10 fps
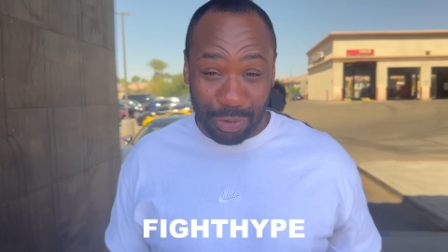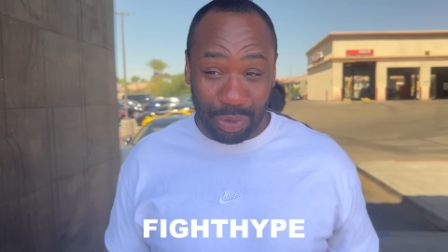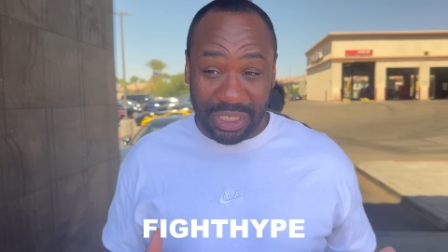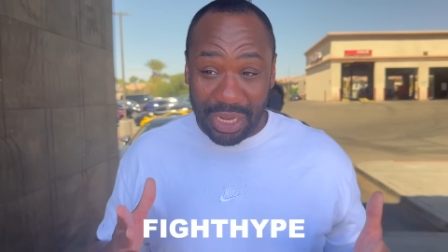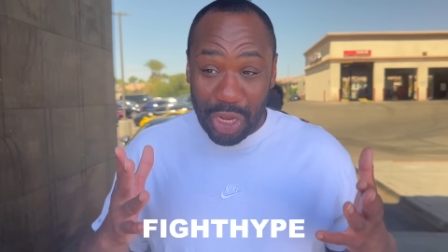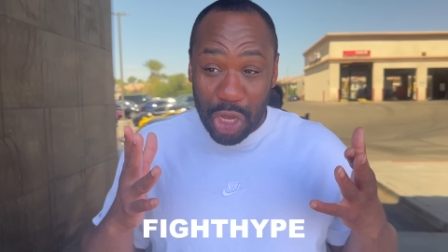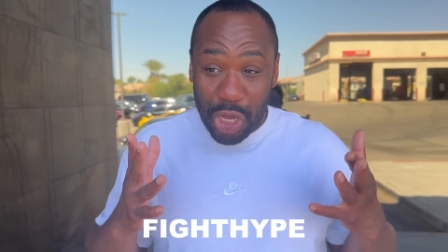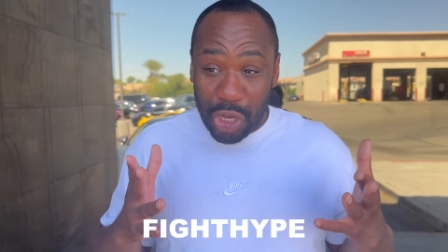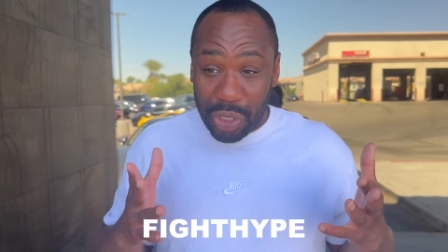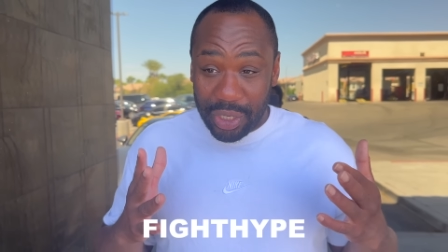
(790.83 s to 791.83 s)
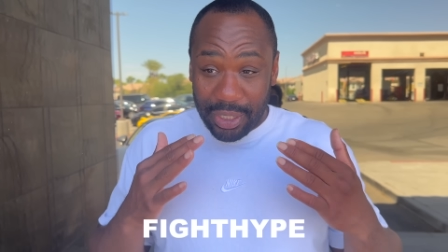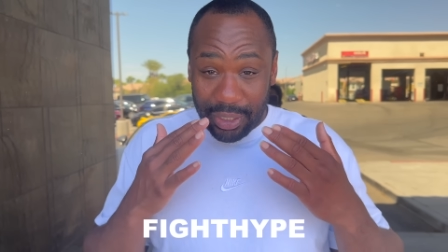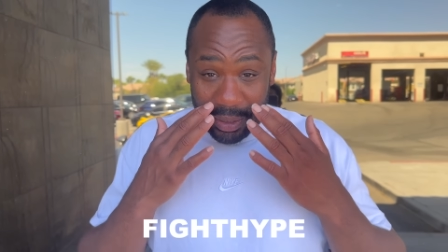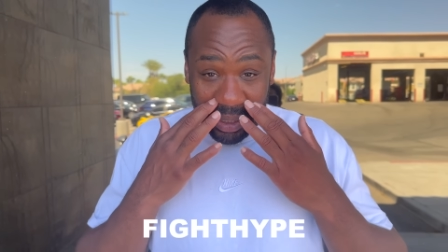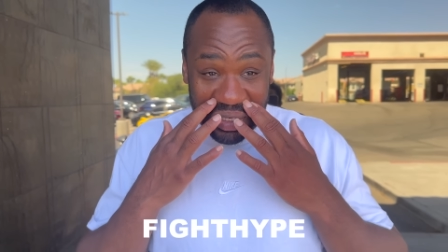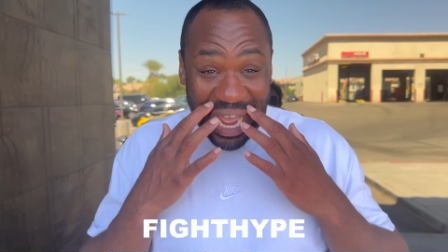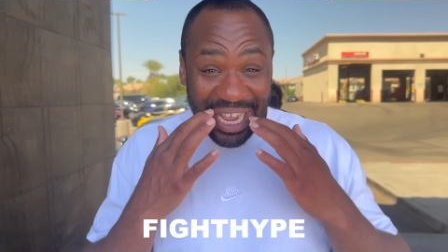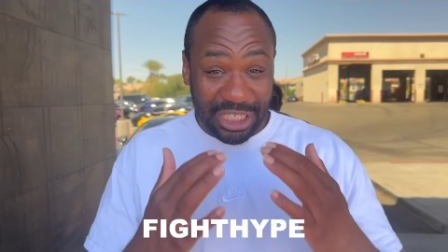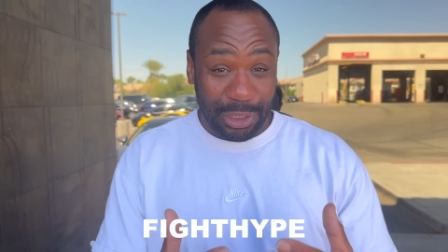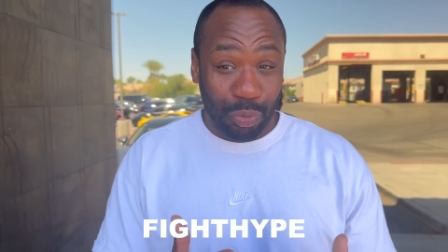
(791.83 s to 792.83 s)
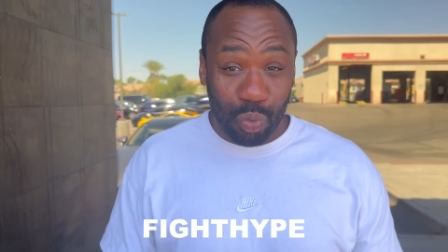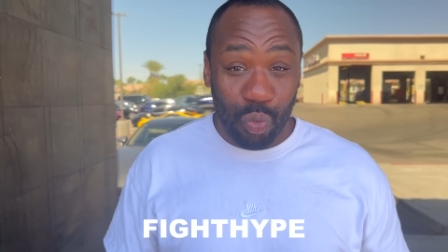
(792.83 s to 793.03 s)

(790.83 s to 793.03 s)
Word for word: It was that's